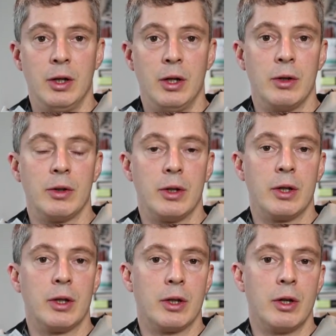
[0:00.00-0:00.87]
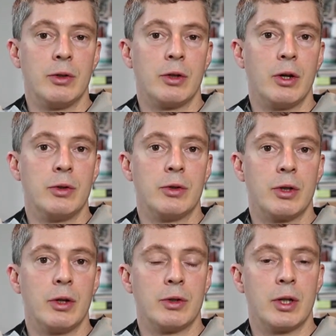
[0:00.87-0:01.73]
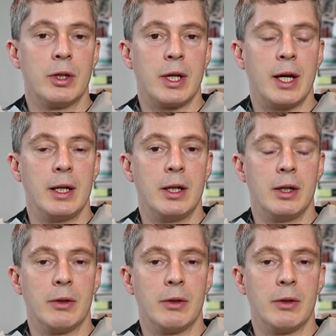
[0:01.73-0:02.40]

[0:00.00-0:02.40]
you know, th- th- those those contain